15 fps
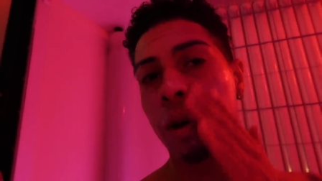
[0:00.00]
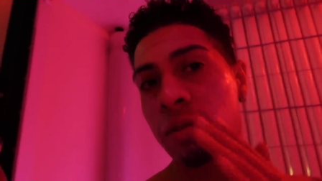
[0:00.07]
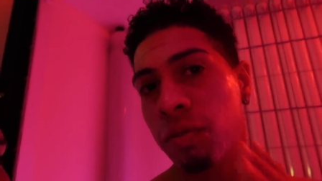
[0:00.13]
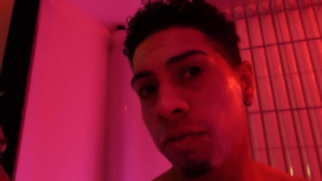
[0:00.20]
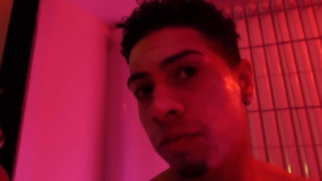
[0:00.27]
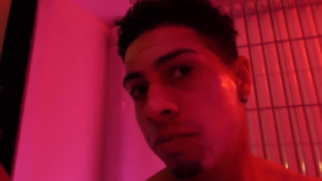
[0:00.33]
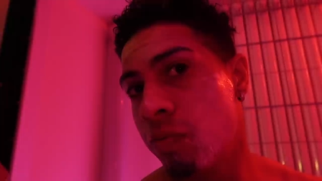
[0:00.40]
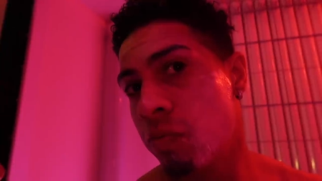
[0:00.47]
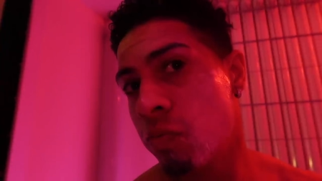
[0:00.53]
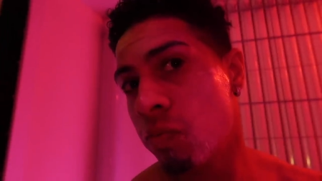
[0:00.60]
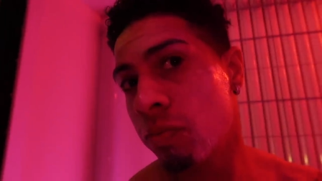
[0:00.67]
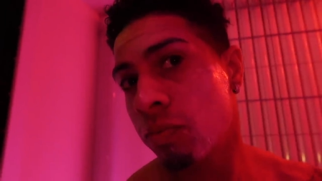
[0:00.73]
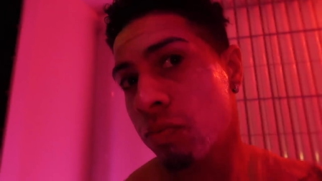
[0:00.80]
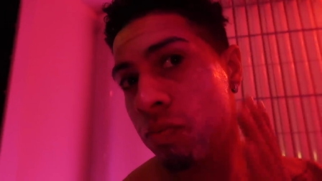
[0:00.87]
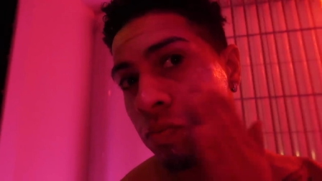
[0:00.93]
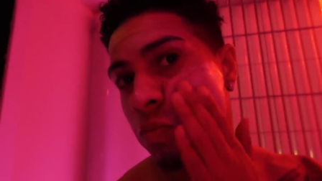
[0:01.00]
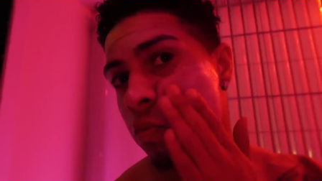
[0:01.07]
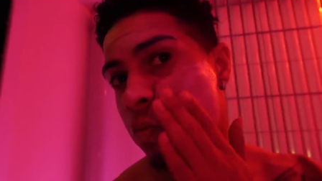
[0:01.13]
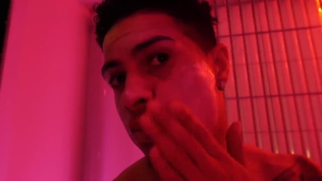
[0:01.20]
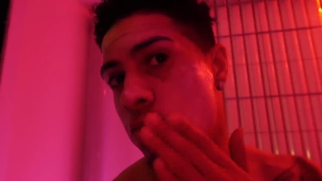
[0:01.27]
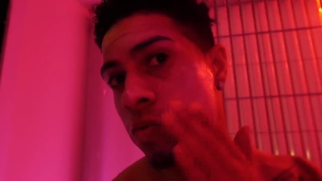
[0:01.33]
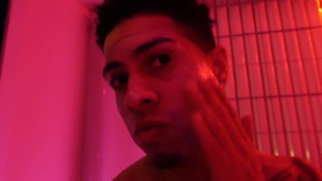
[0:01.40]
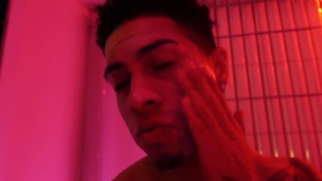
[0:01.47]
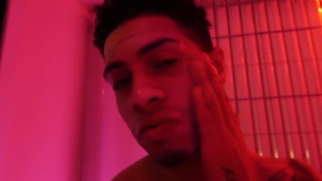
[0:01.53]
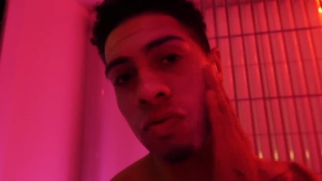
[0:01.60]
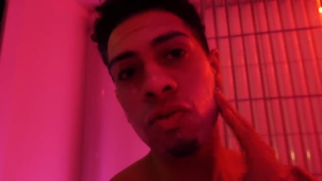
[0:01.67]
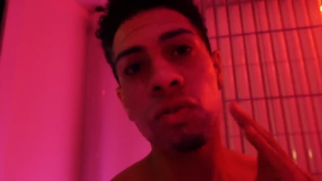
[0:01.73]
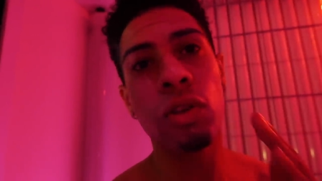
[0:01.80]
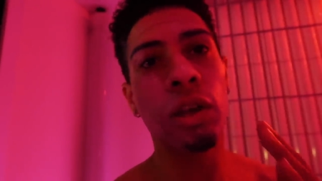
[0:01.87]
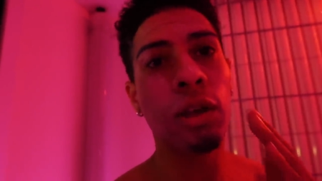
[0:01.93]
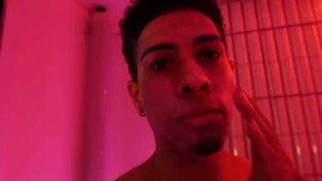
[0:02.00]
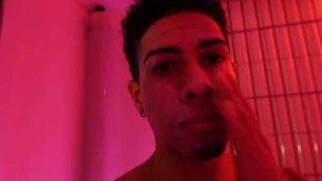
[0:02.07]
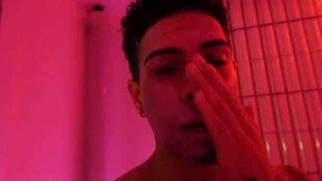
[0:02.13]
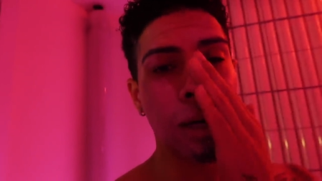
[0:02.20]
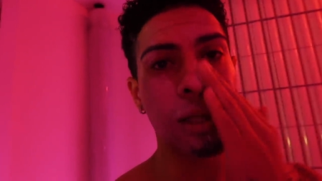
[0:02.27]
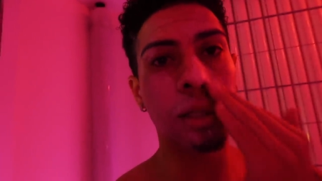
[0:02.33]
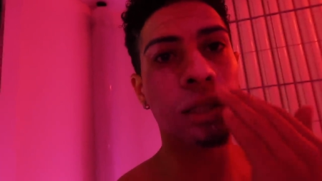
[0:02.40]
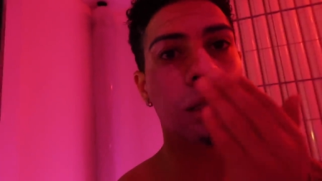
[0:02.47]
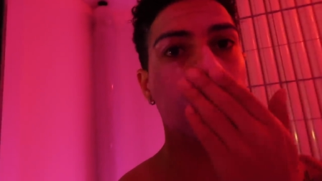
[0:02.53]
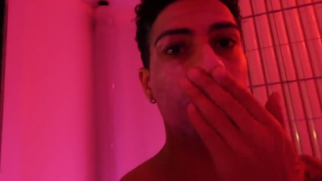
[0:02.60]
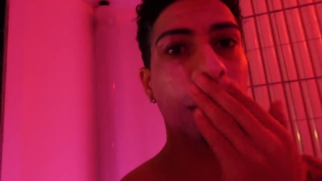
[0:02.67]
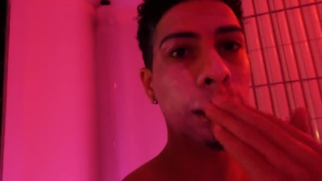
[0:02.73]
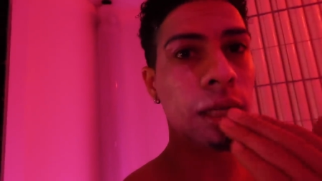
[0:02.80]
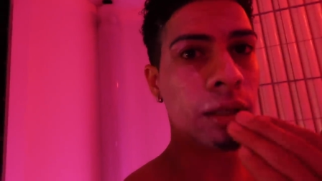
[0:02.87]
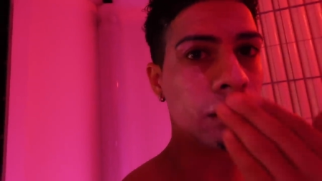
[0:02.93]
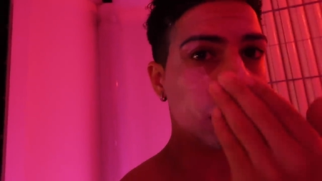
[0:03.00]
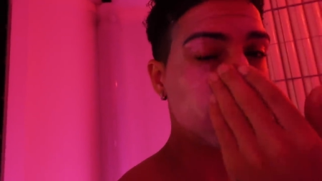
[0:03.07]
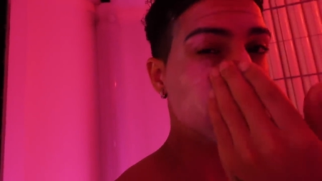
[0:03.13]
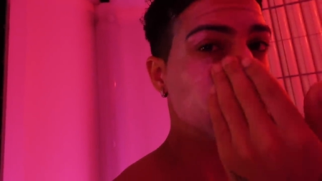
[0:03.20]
you can't even see. You can barely see.